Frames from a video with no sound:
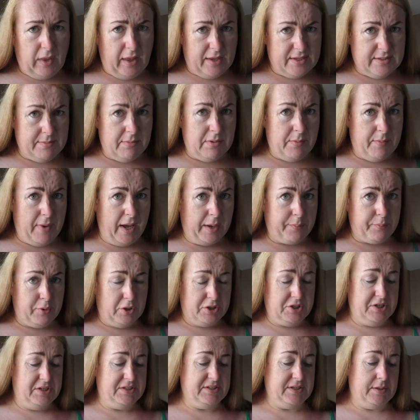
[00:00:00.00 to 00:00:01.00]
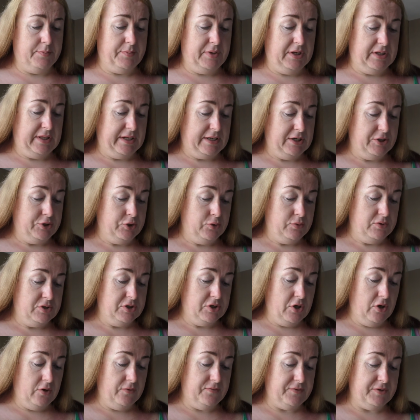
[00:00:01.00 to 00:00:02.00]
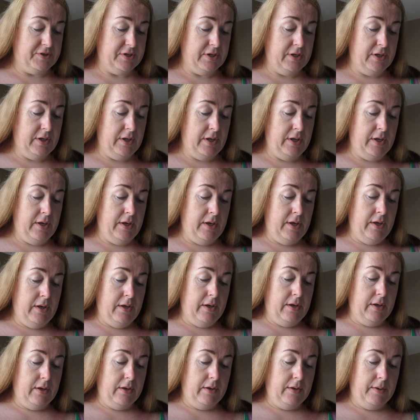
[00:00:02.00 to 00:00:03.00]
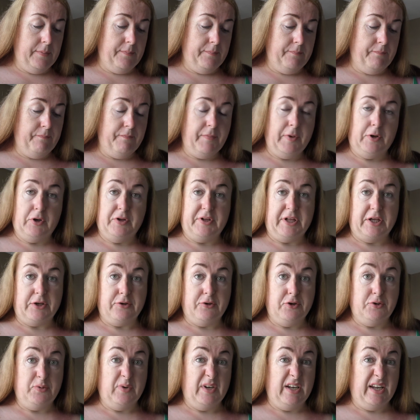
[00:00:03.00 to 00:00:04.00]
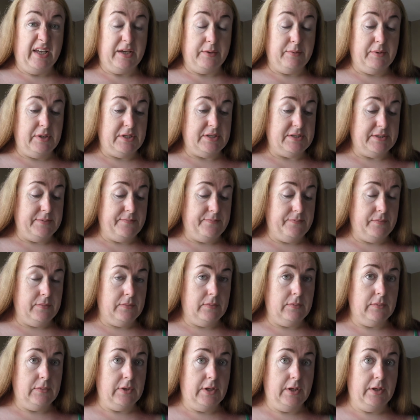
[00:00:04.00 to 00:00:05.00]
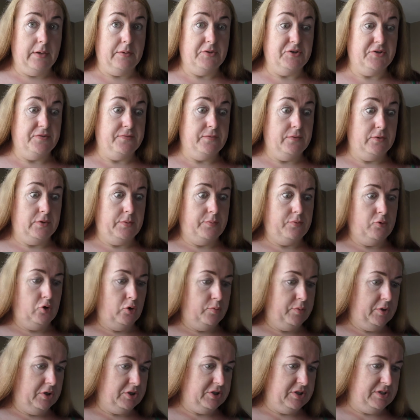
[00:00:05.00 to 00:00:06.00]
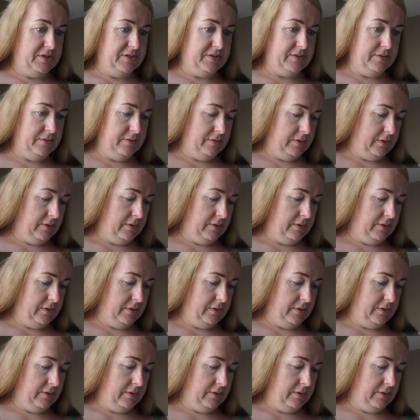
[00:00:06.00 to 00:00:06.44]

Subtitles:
Some of the MAC brushes can be a little too soft. Not that good with liquids. Sephora Pro brushes